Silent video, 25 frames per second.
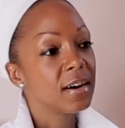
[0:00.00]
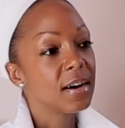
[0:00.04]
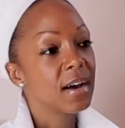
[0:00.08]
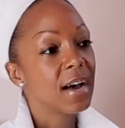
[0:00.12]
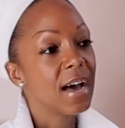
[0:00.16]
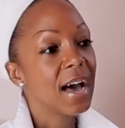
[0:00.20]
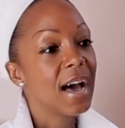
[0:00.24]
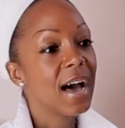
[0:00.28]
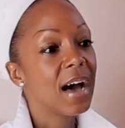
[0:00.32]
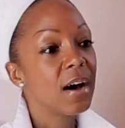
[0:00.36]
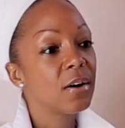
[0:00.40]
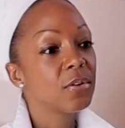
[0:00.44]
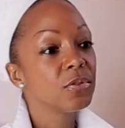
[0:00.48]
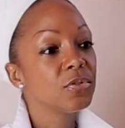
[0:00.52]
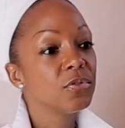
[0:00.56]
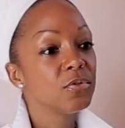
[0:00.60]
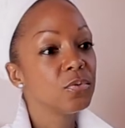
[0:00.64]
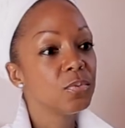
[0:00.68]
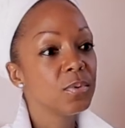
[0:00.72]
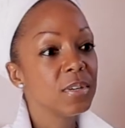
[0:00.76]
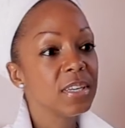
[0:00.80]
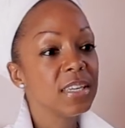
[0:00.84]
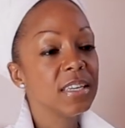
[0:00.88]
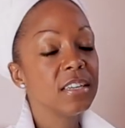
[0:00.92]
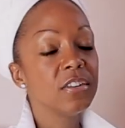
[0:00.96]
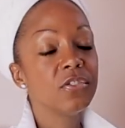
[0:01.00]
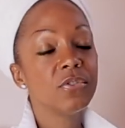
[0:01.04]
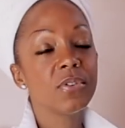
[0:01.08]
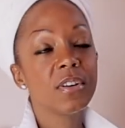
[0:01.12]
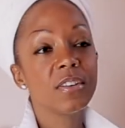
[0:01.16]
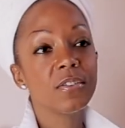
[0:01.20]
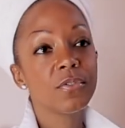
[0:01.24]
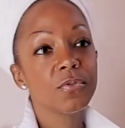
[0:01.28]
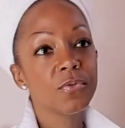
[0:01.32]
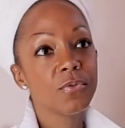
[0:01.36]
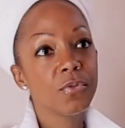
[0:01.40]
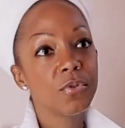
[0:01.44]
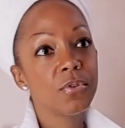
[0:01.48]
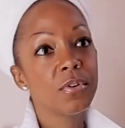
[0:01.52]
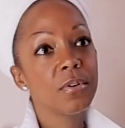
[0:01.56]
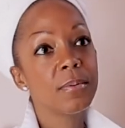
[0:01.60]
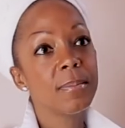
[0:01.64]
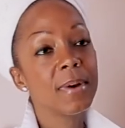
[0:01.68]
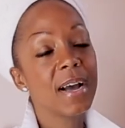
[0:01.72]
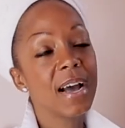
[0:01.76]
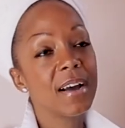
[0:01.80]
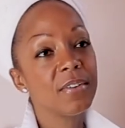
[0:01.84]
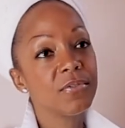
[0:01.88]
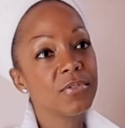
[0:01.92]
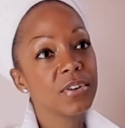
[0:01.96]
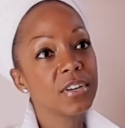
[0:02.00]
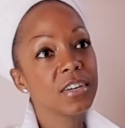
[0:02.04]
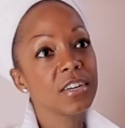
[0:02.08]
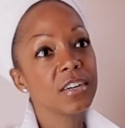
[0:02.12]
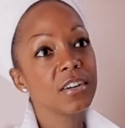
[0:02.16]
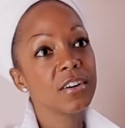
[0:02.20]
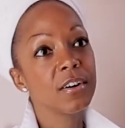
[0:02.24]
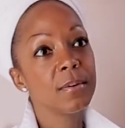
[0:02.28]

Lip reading: How do we transform African